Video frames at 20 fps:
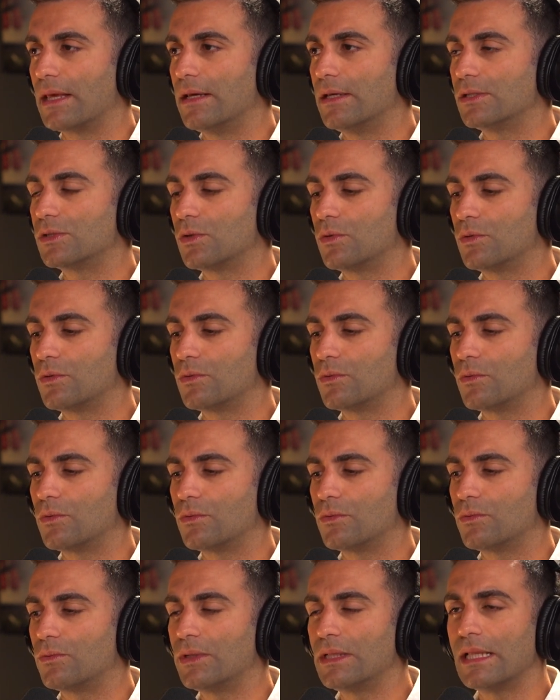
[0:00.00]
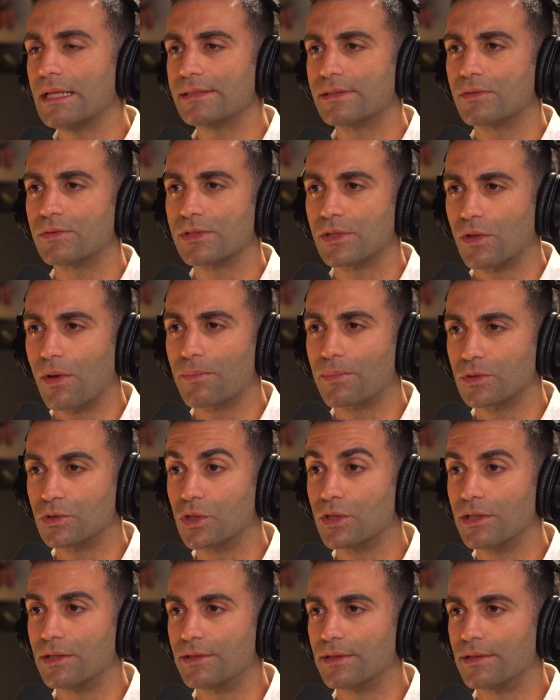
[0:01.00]
So realized there was an
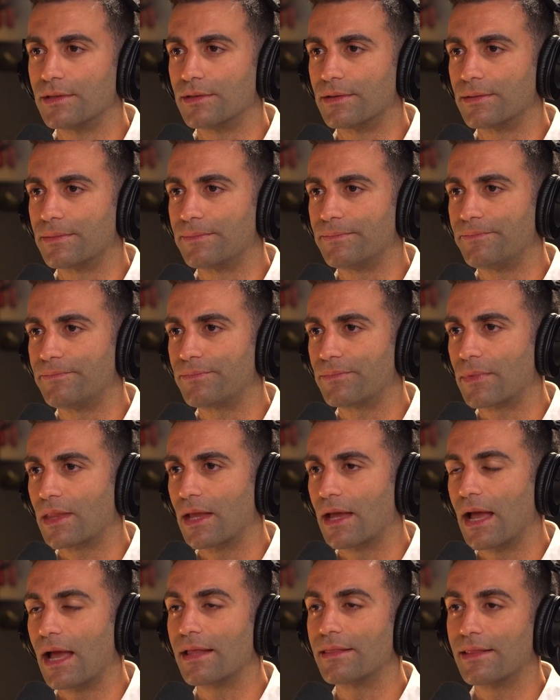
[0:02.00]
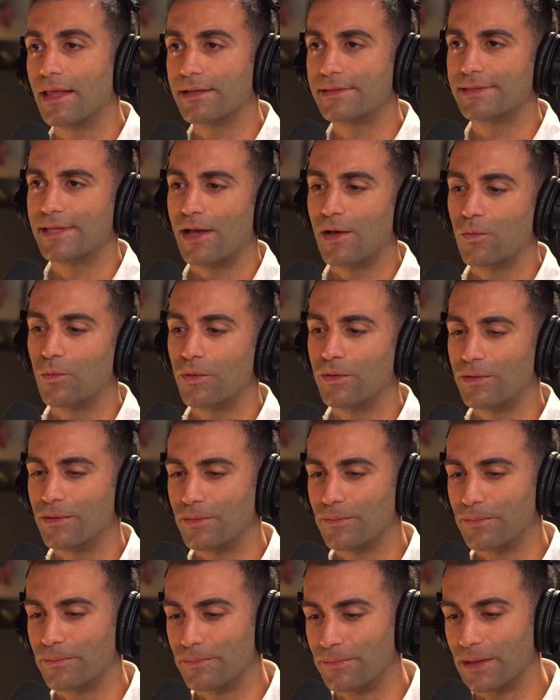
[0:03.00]
opportunity here, and that's how we
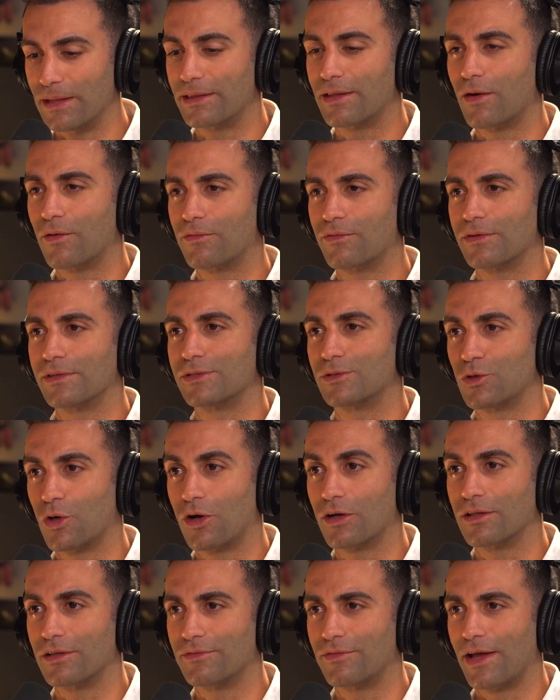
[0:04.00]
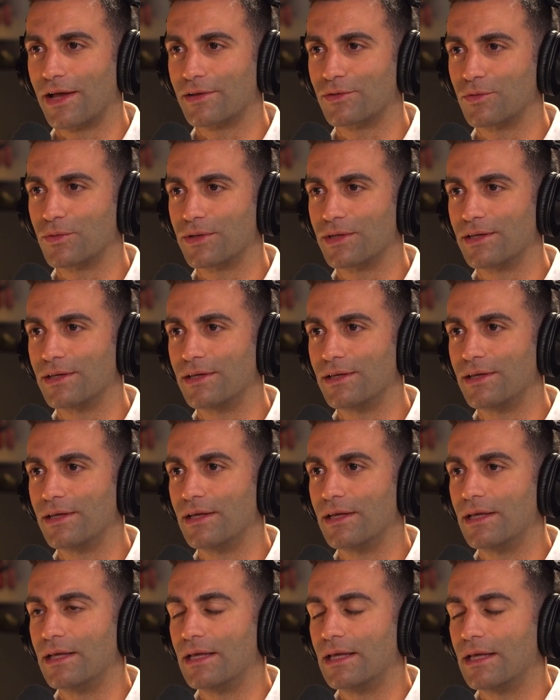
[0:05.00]
built our first chocolate factory.
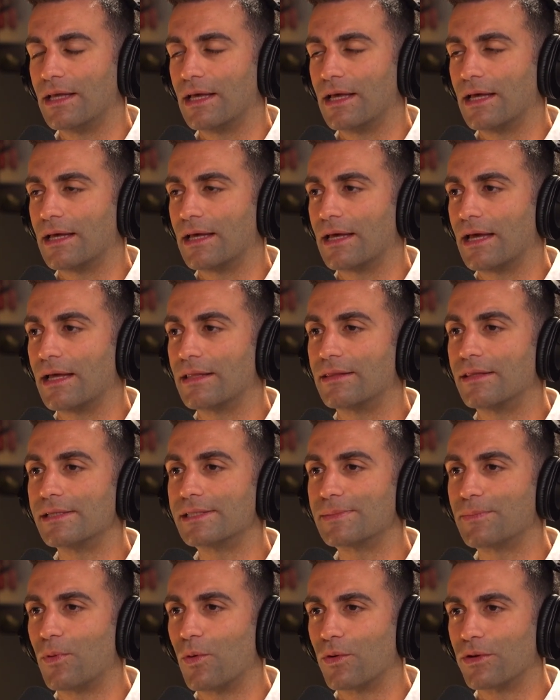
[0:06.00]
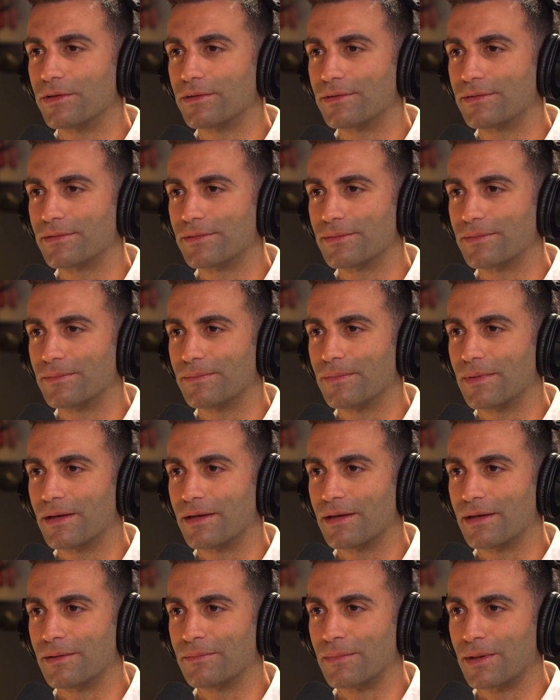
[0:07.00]
At this point,
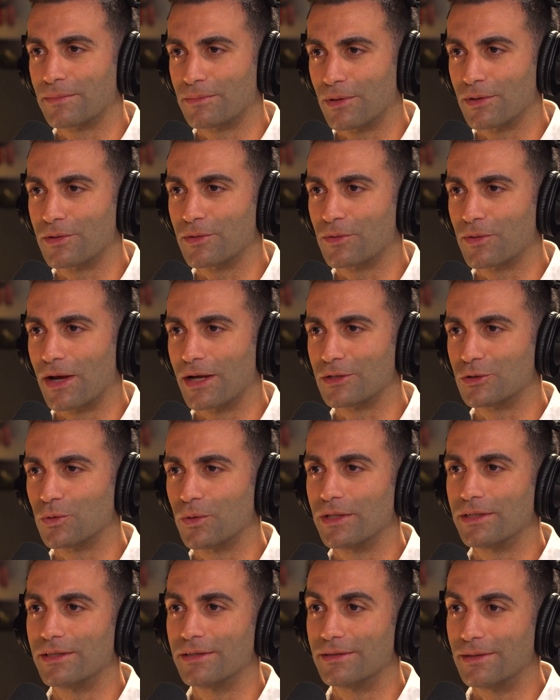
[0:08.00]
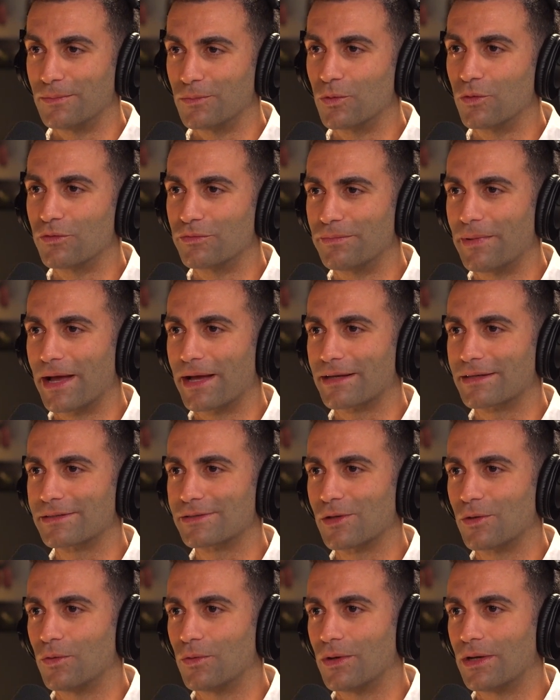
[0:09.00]
my brother graduated and moved back, so